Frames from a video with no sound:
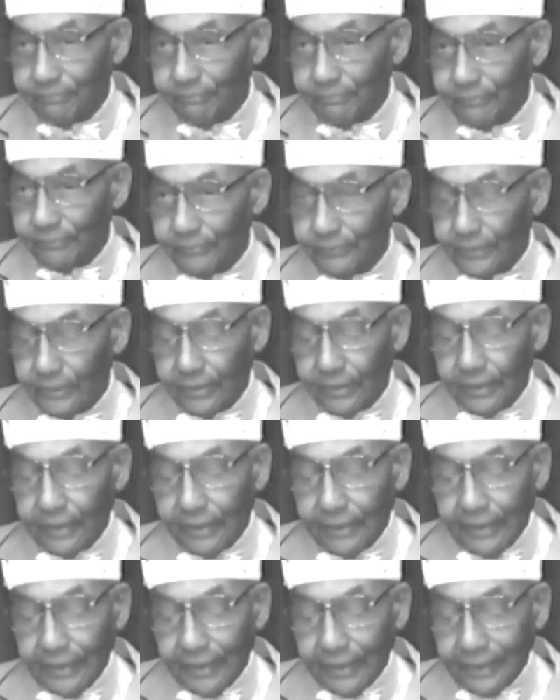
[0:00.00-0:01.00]
Sir.
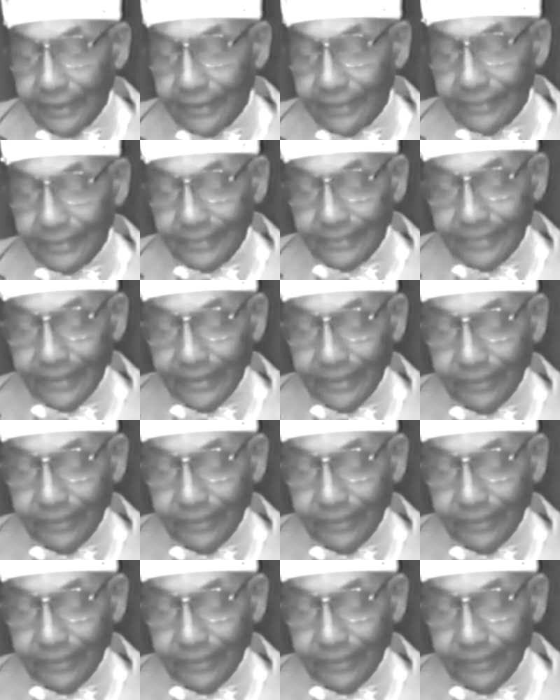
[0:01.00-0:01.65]
And the day